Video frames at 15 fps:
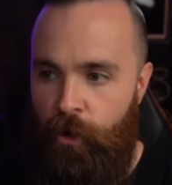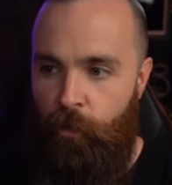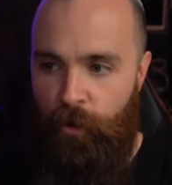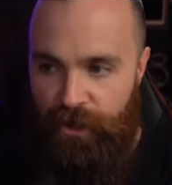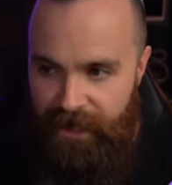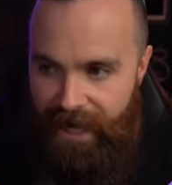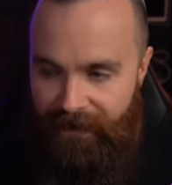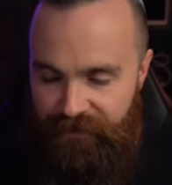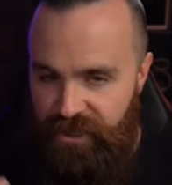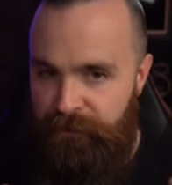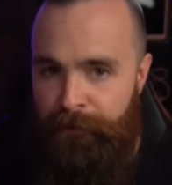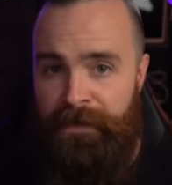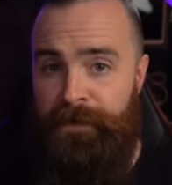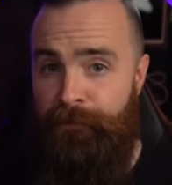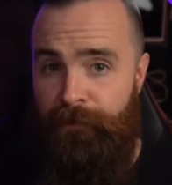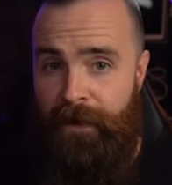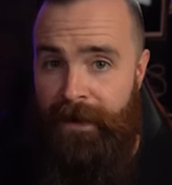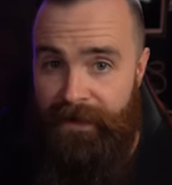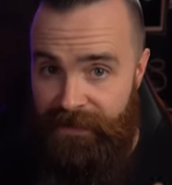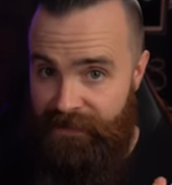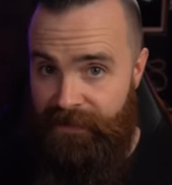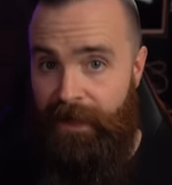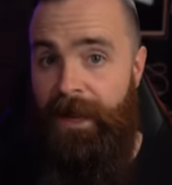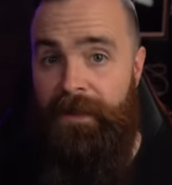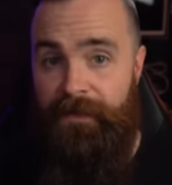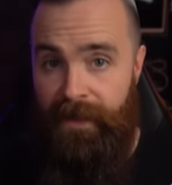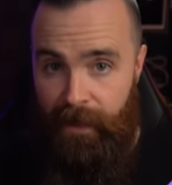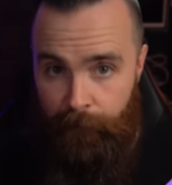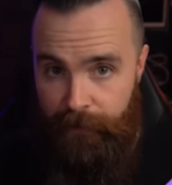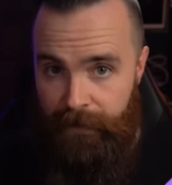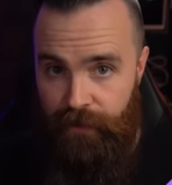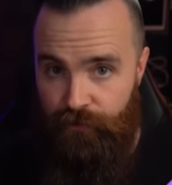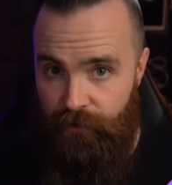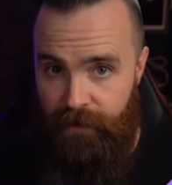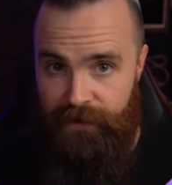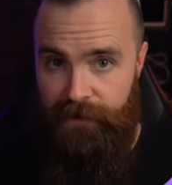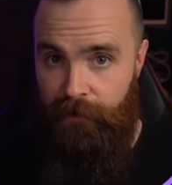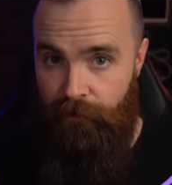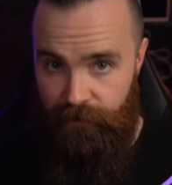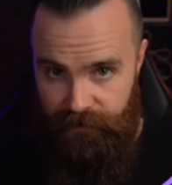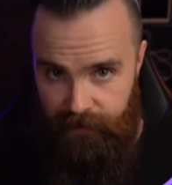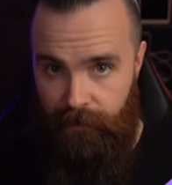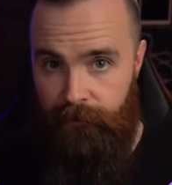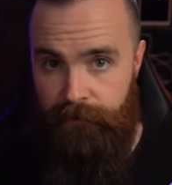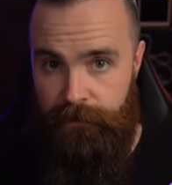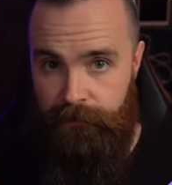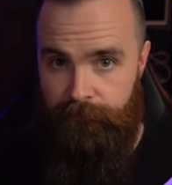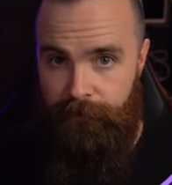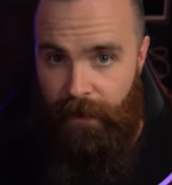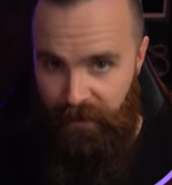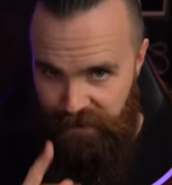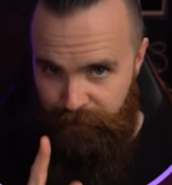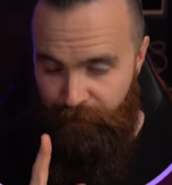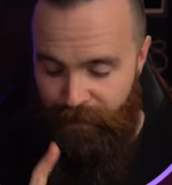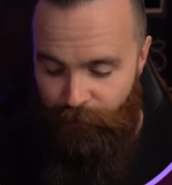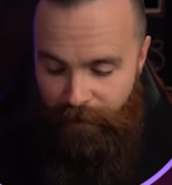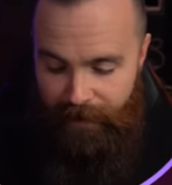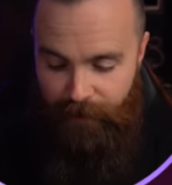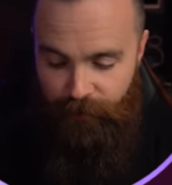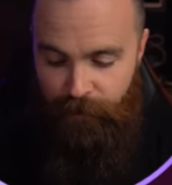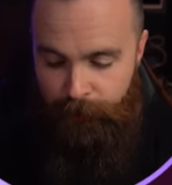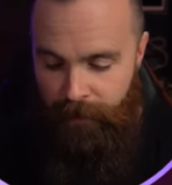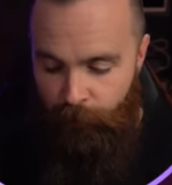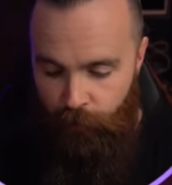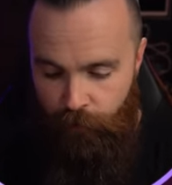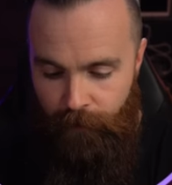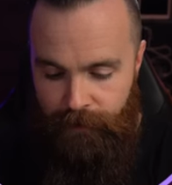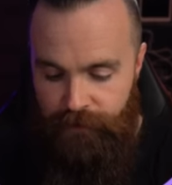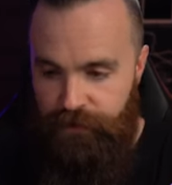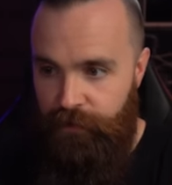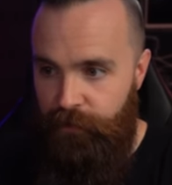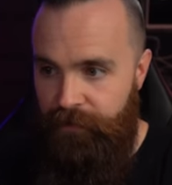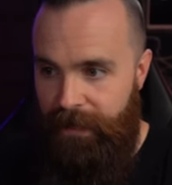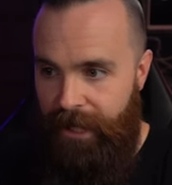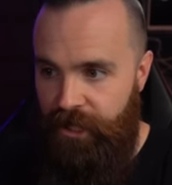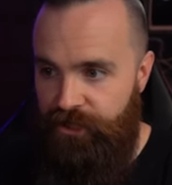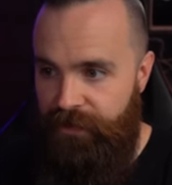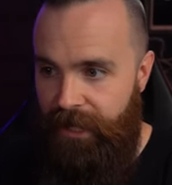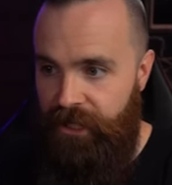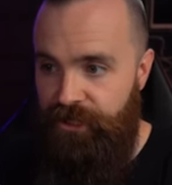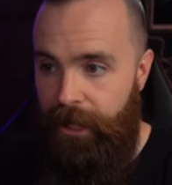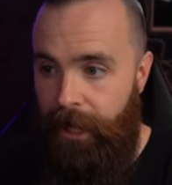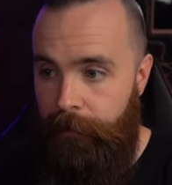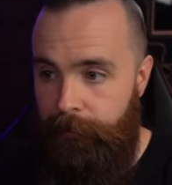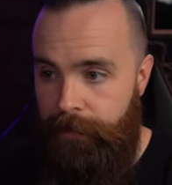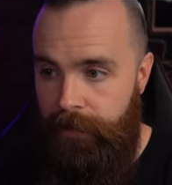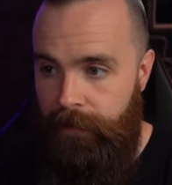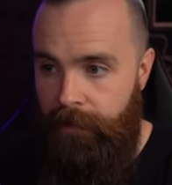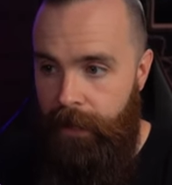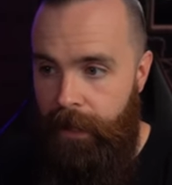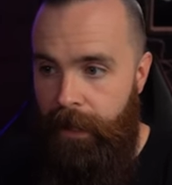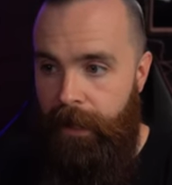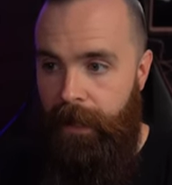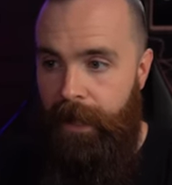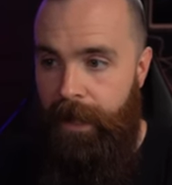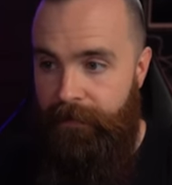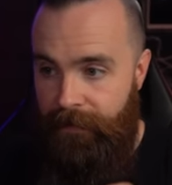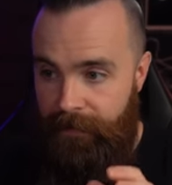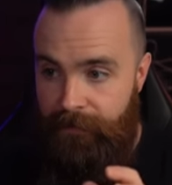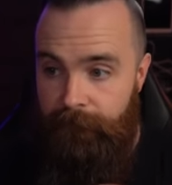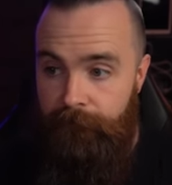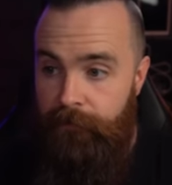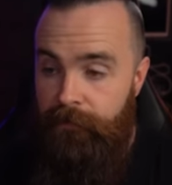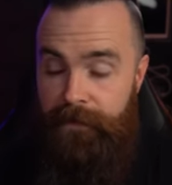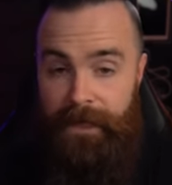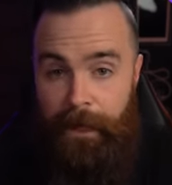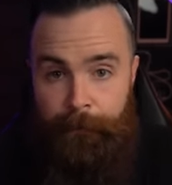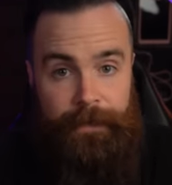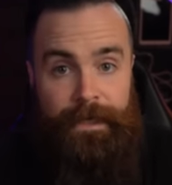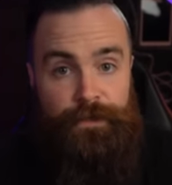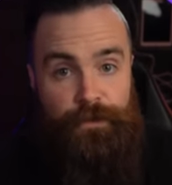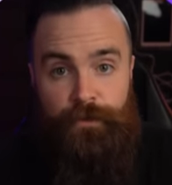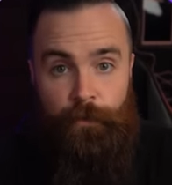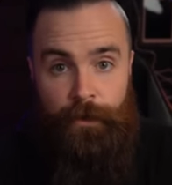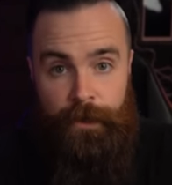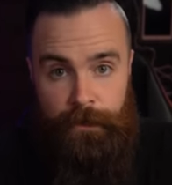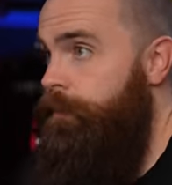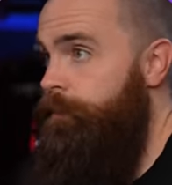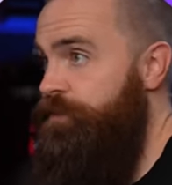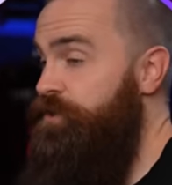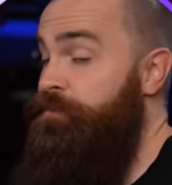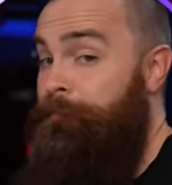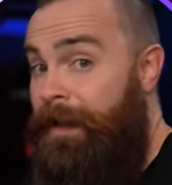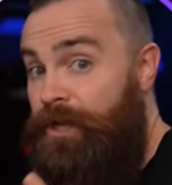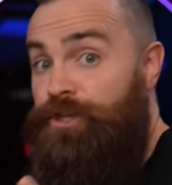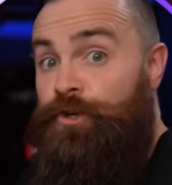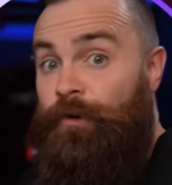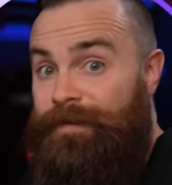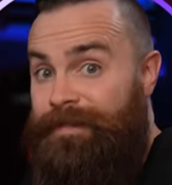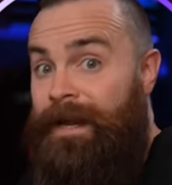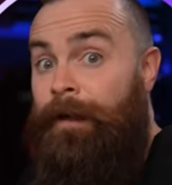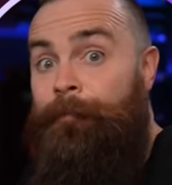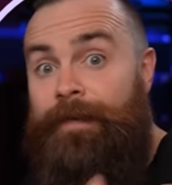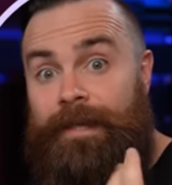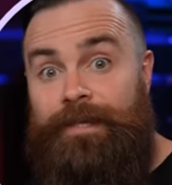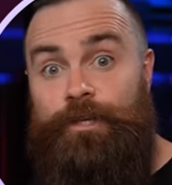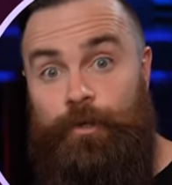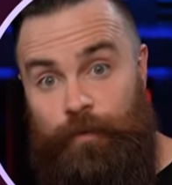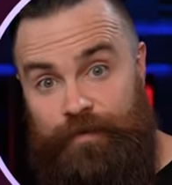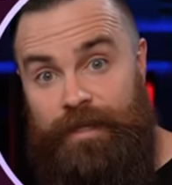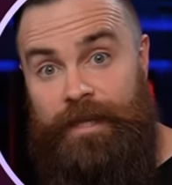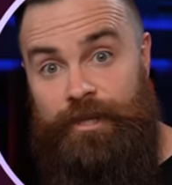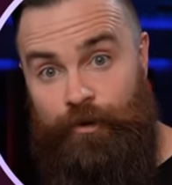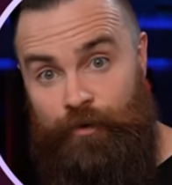We're gonna have to specify and assign the I P address ourselves. I'll explain why here in a bit. We'll go ahead and just do dash dash I P and then the I P address we wanna use. Just make sure it's not being used in your